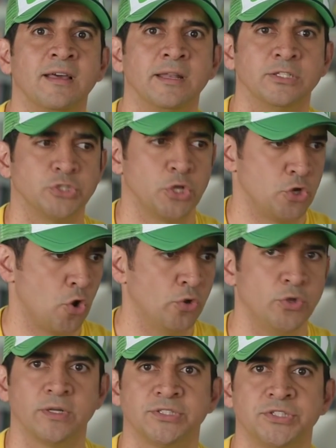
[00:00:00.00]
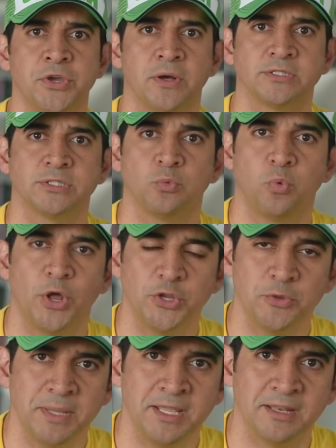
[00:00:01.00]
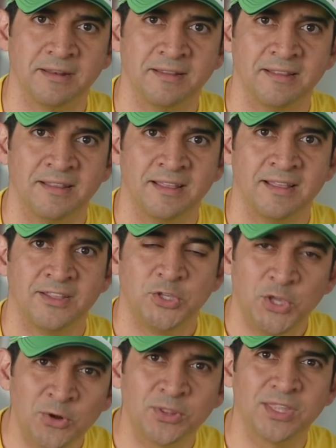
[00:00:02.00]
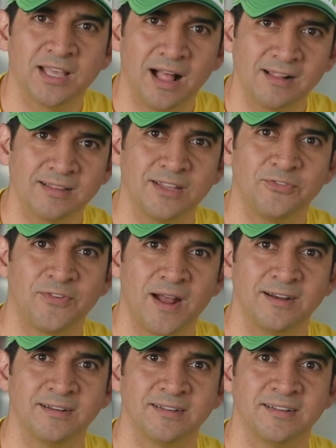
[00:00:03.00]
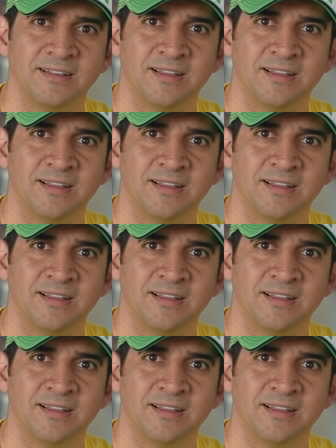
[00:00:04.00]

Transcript: And they say, no, you're the CEO. I said, what do you mean? You don't think I'll get fired?